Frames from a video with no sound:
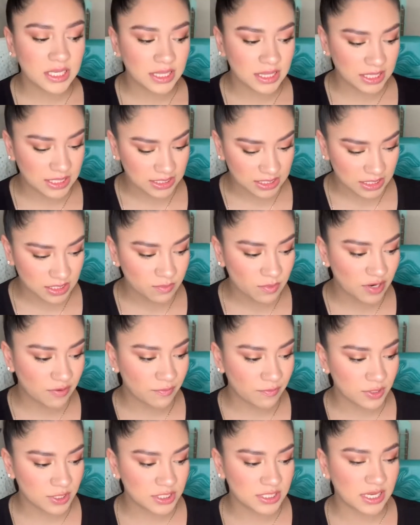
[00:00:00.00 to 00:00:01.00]
This is my
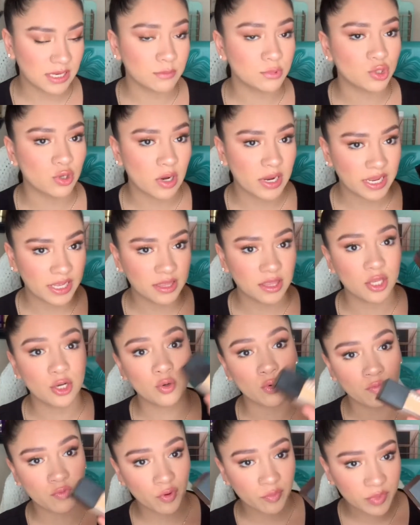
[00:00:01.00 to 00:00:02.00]
first time trying the new
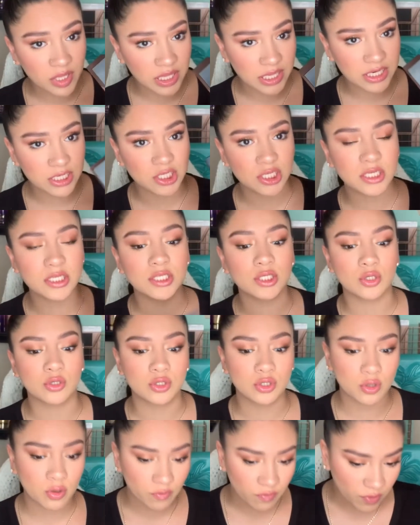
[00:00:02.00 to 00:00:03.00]
formulation, so
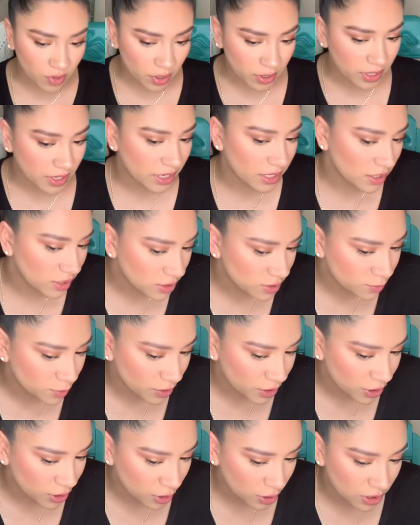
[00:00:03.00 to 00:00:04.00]
far it looks pretty
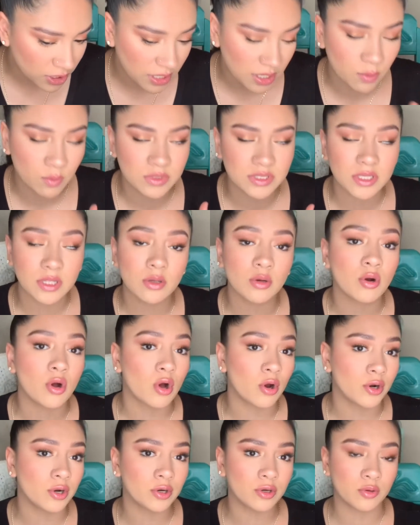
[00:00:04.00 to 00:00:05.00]
good. It was a little
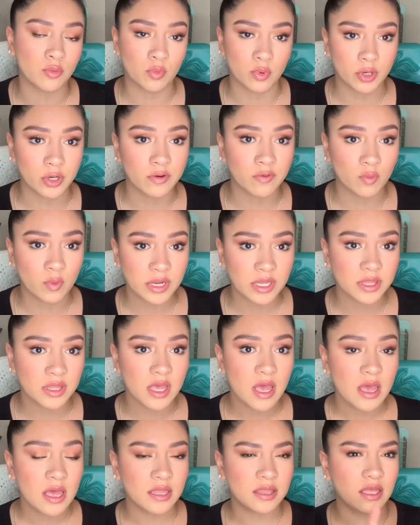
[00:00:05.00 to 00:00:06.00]
harder to work with
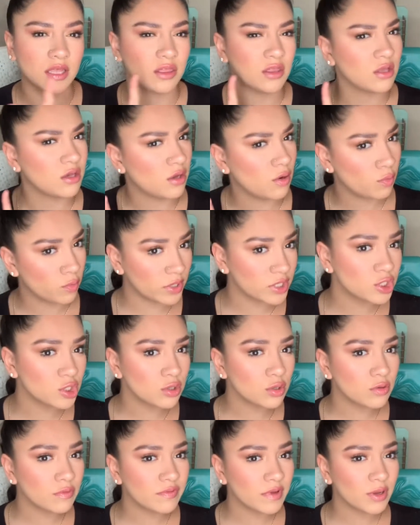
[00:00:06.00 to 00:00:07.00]
than the original
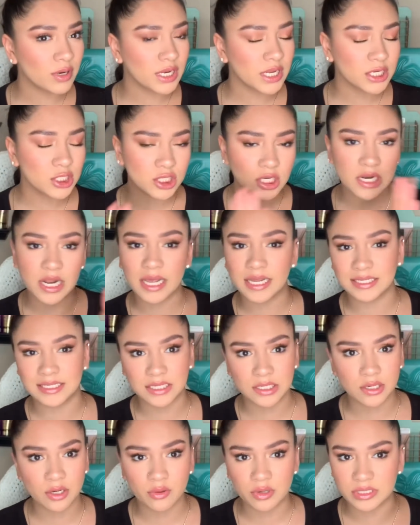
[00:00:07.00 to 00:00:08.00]
foundation. I did
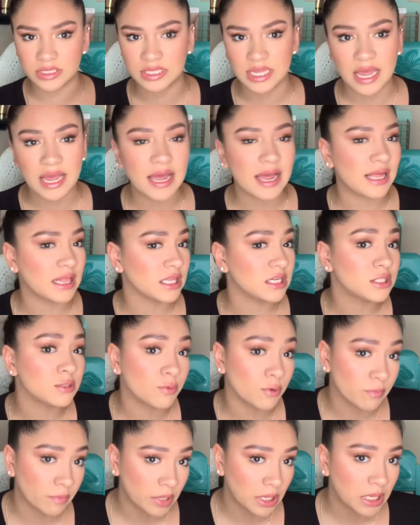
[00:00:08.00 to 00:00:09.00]
notice that, at least for
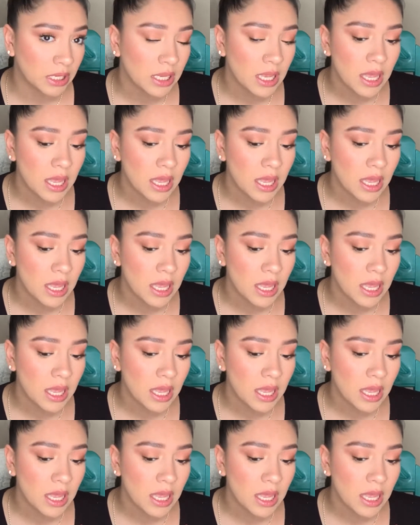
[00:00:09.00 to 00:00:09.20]
me.